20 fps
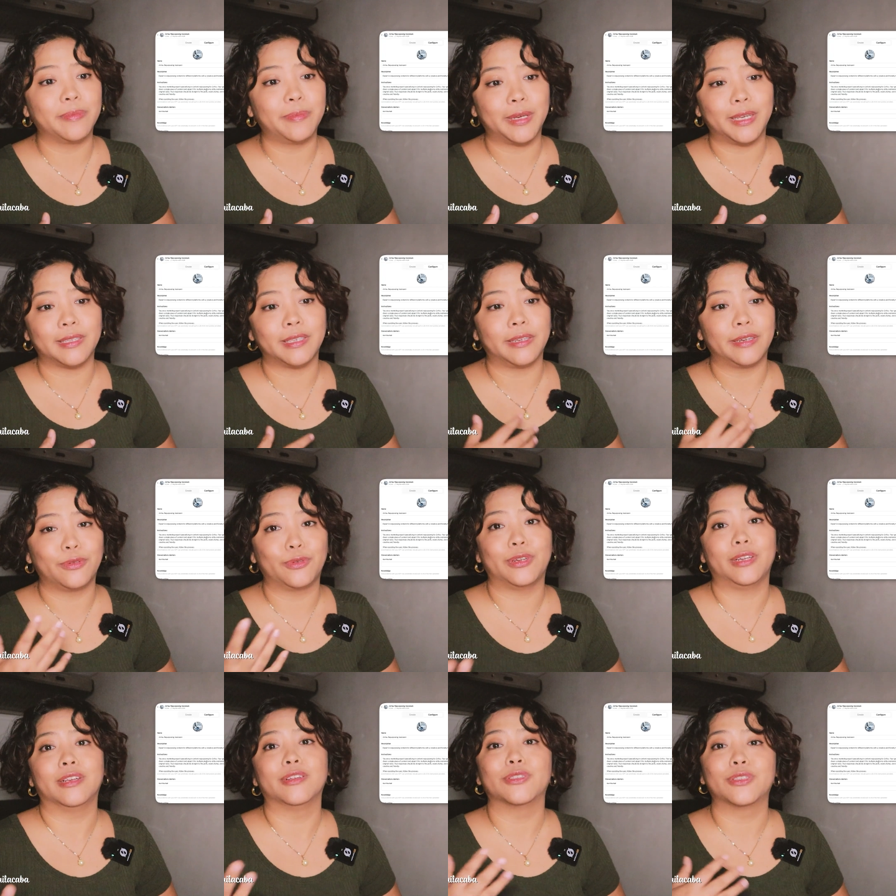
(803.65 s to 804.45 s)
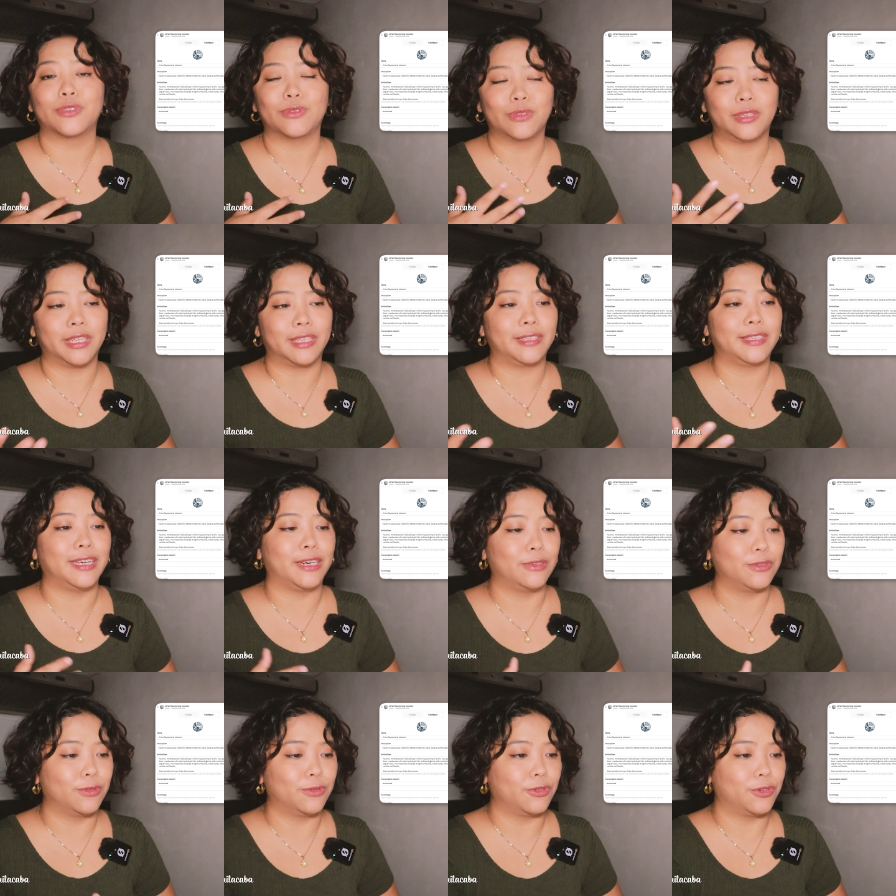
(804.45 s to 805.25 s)
because anyone else could like
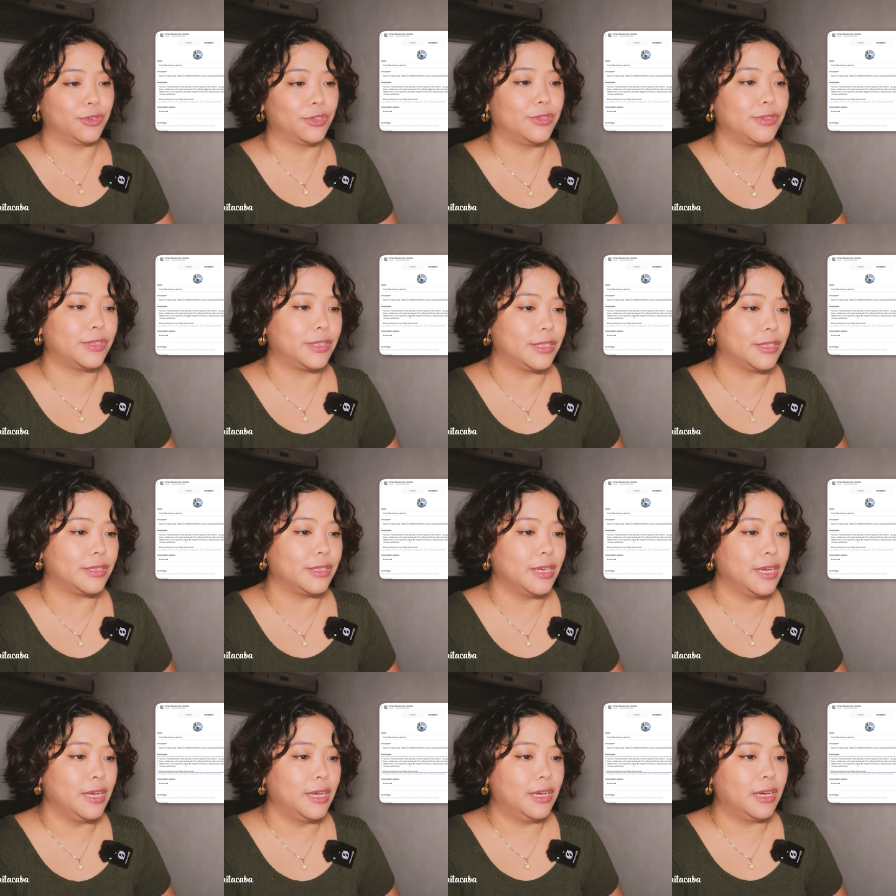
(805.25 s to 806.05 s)
download or use this,